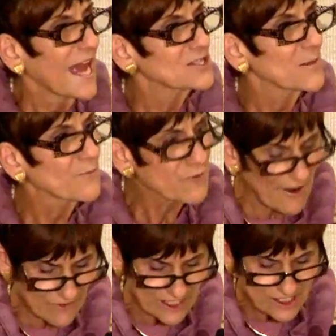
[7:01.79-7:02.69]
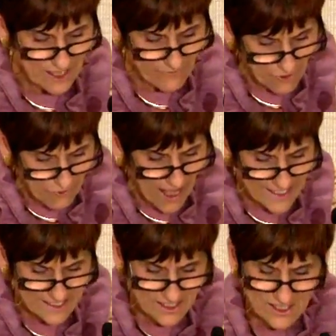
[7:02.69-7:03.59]
as the prevalence of
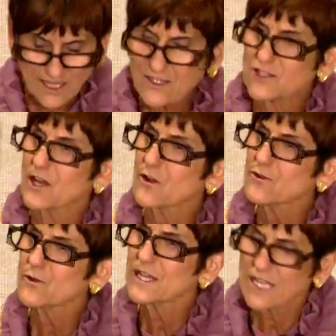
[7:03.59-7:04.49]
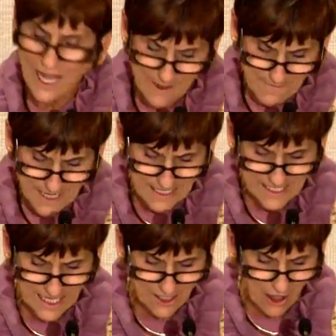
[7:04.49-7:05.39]
chronic diseases, including
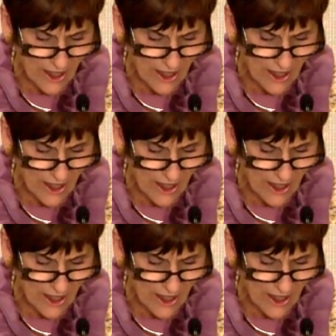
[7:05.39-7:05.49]
diabetes and